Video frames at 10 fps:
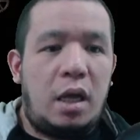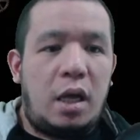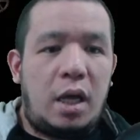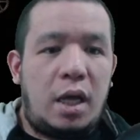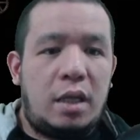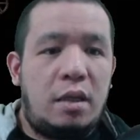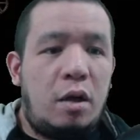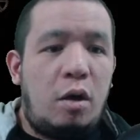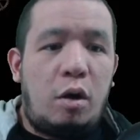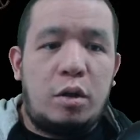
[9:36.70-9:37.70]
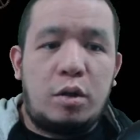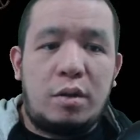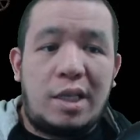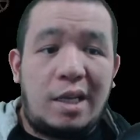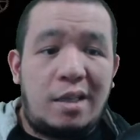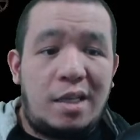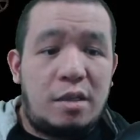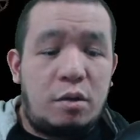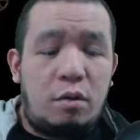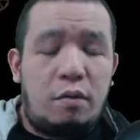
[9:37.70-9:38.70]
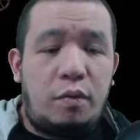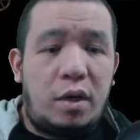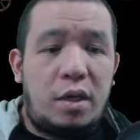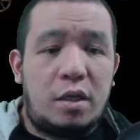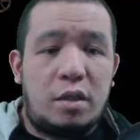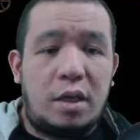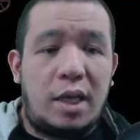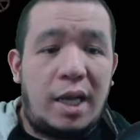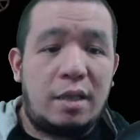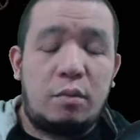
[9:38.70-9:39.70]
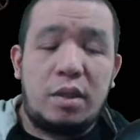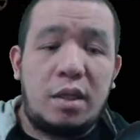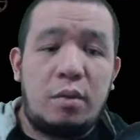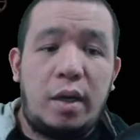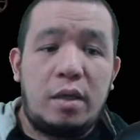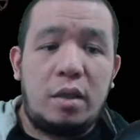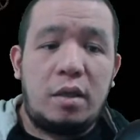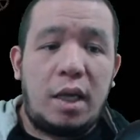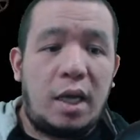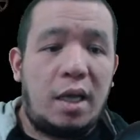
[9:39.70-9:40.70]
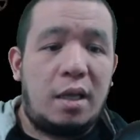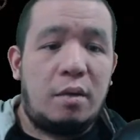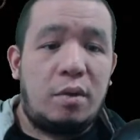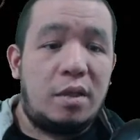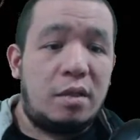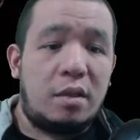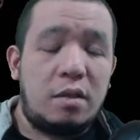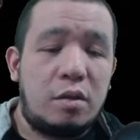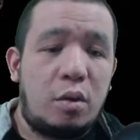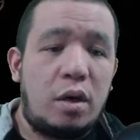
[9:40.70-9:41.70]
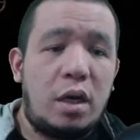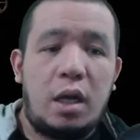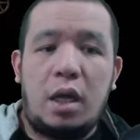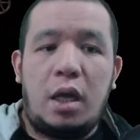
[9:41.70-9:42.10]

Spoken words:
And also take this node for additional health regeneration and resistance core.